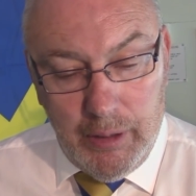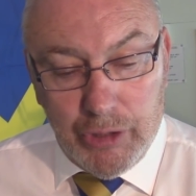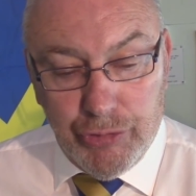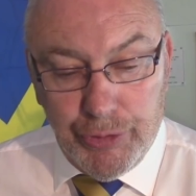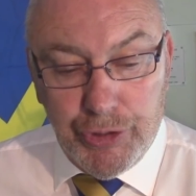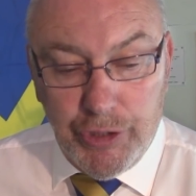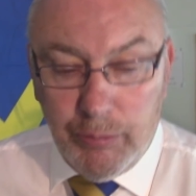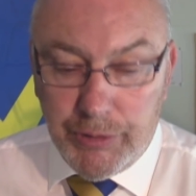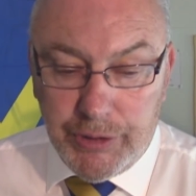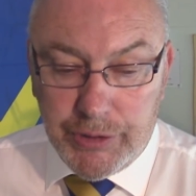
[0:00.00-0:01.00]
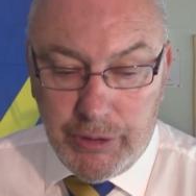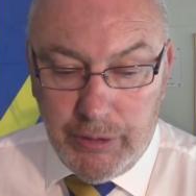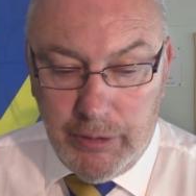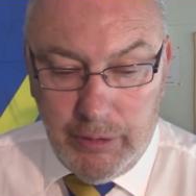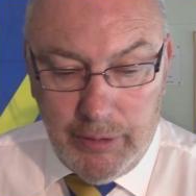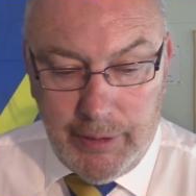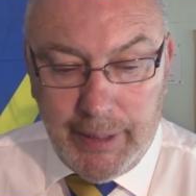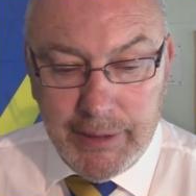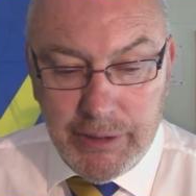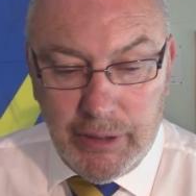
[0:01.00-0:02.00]
cruciate, which is an
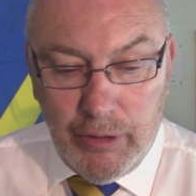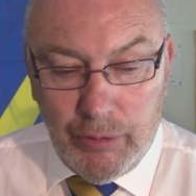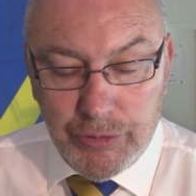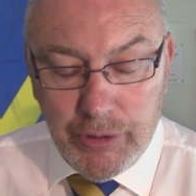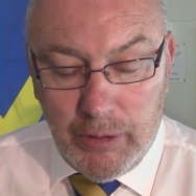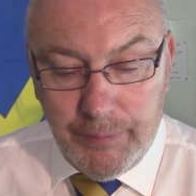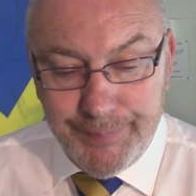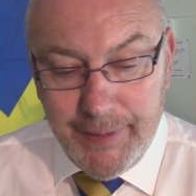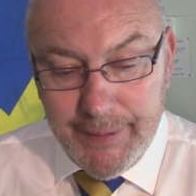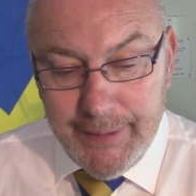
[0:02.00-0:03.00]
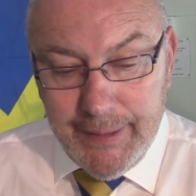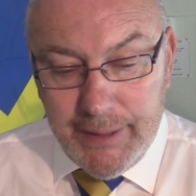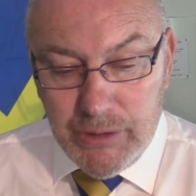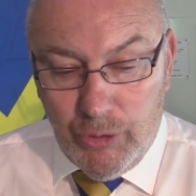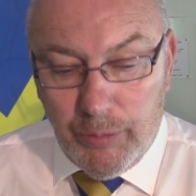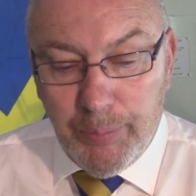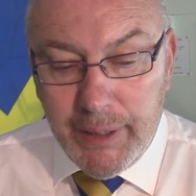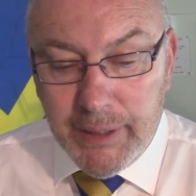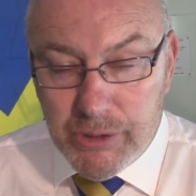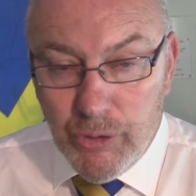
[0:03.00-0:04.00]
ACL, so it's not
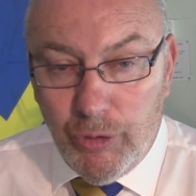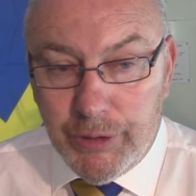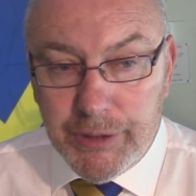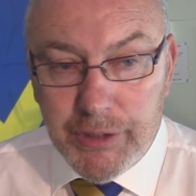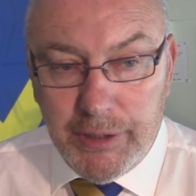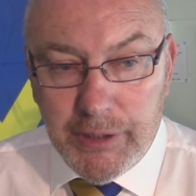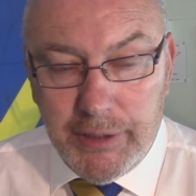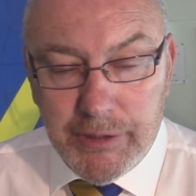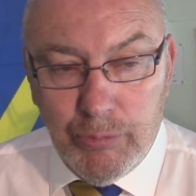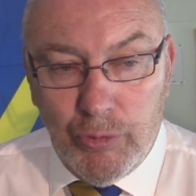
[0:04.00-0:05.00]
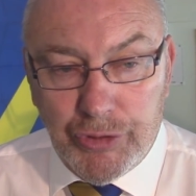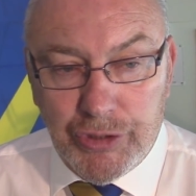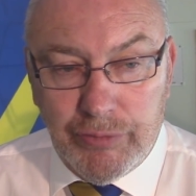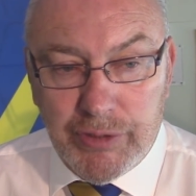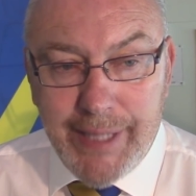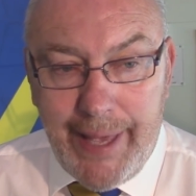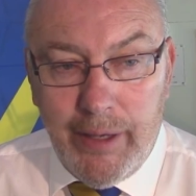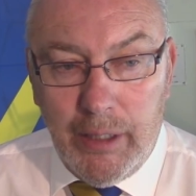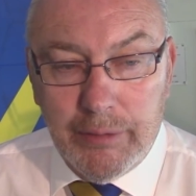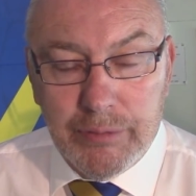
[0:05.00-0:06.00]
completely torn. It's more just of a tear.